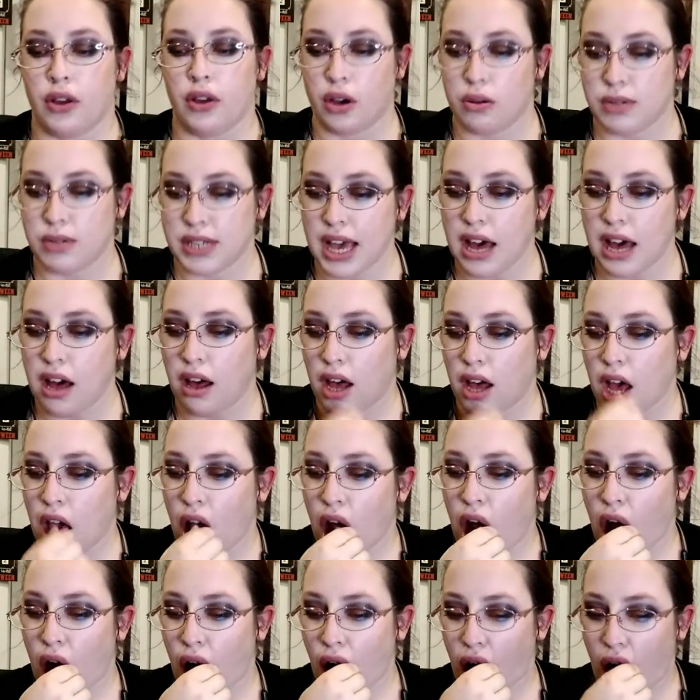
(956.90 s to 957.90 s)
the hotel.
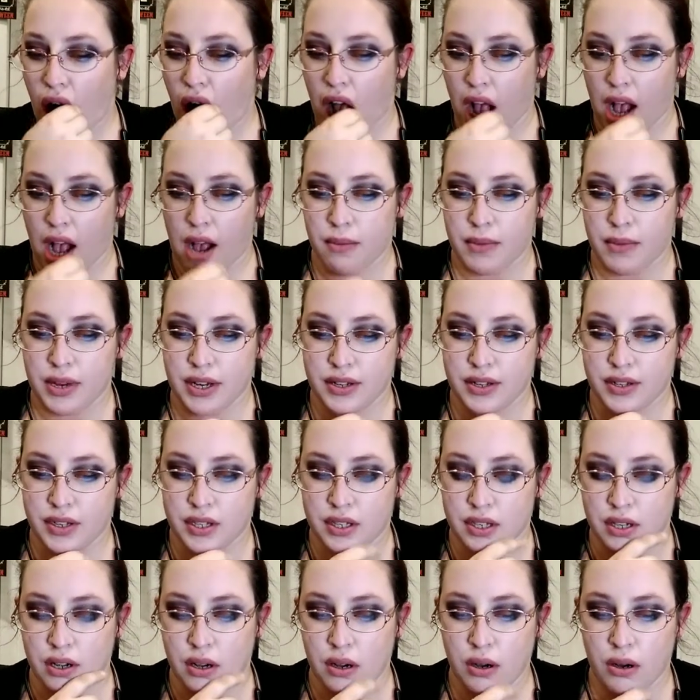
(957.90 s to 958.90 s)
Um,
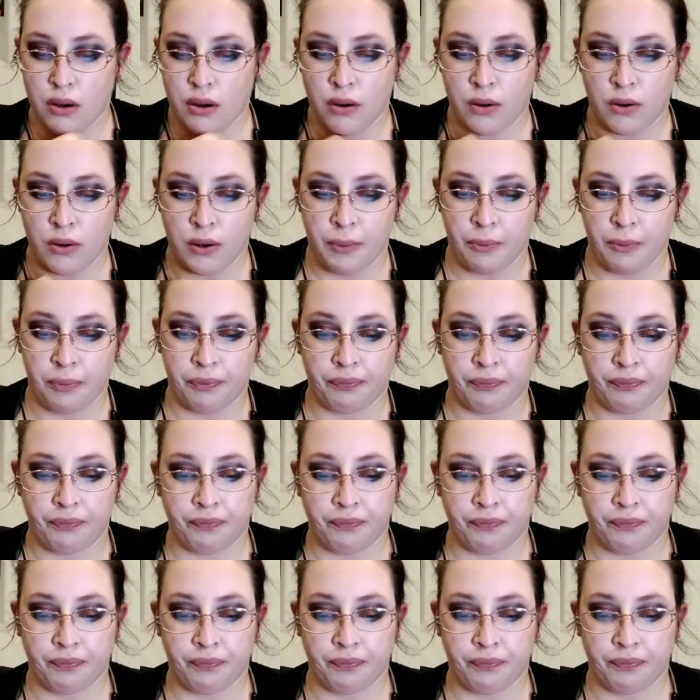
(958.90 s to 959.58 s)
so